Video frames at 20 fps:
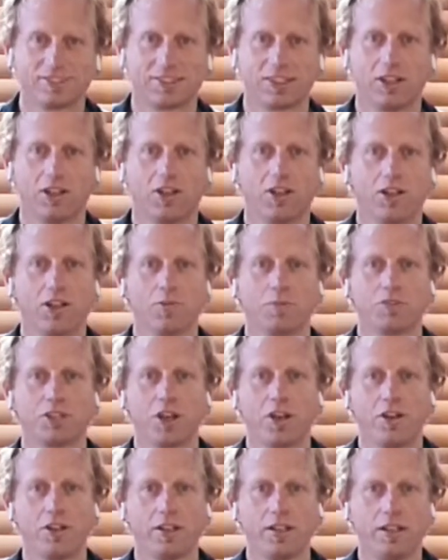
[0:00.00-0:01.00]
Hi, I'm
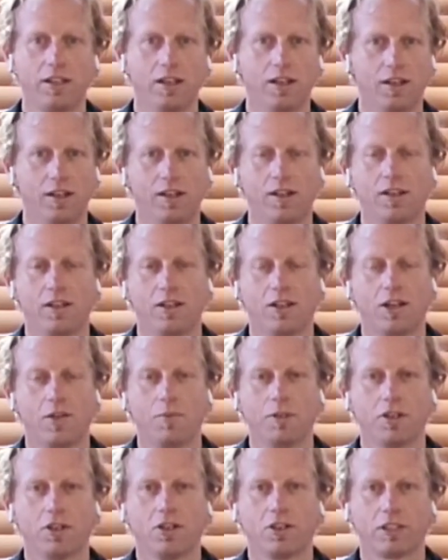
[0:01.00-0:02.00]
Tony. I'm a
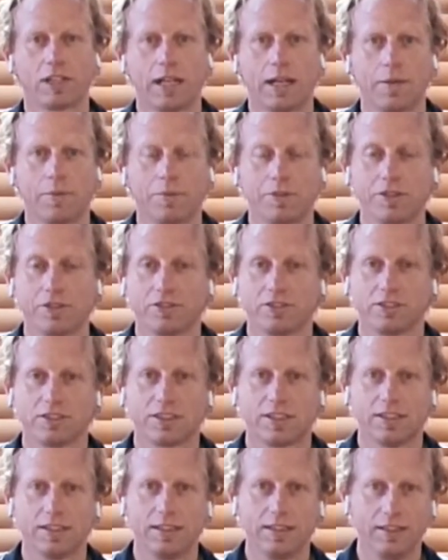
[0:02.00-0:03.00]
lock carpenter in
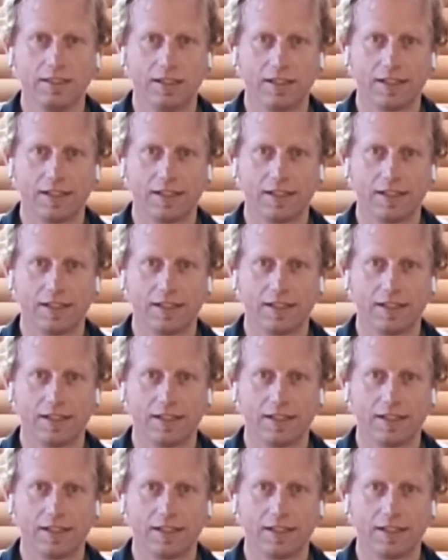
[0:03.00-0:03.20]
Sydney